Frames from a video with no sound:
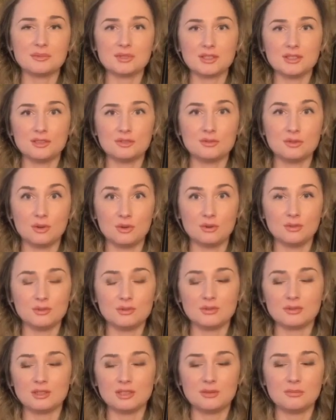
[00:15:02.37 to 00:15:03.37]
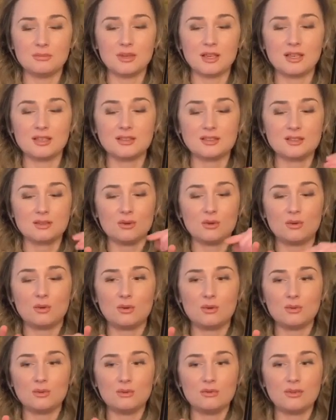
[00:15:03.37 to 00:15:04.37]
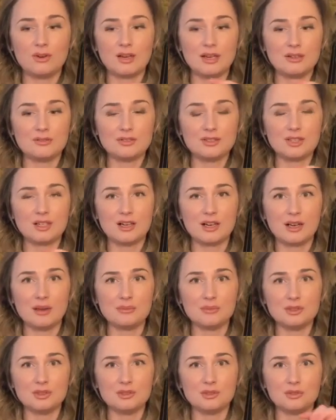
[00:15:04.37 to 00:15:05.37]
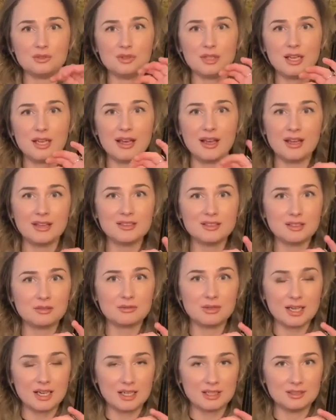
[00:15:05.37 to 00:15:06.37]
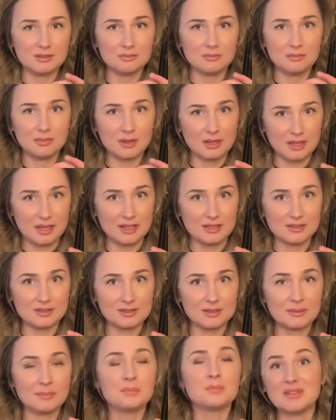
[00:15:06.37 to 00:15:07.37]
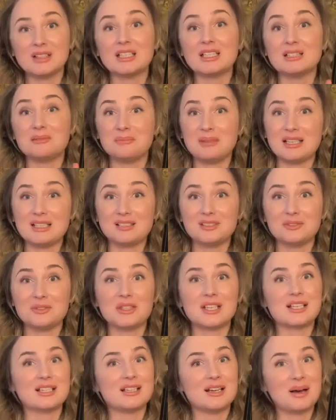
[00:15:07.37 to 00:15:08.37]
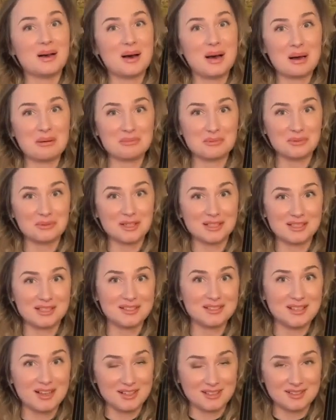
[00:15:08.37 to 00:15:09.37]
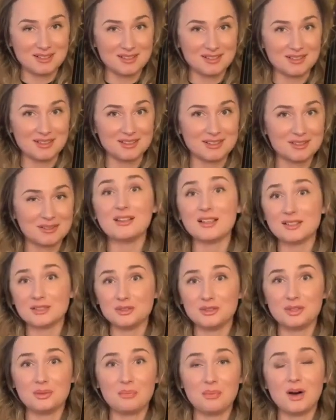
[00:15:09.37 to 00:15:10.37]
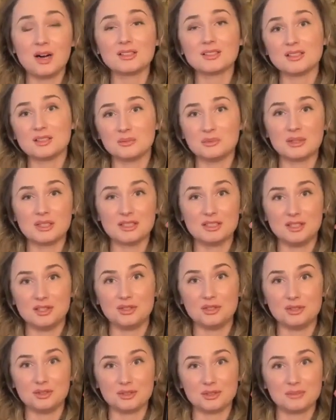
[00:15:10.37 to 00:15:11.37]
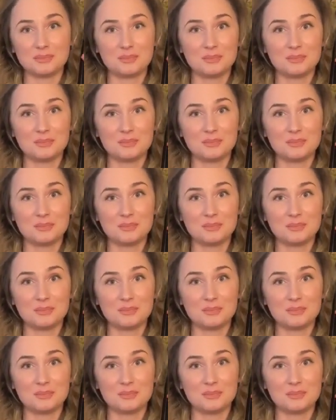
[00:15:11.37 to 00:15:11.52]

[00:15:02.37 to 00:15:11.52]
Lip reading: in a row, so it means all 5 times you hit the right place. It means you can upgrade this exercise. Let's do the pattern we're going to use.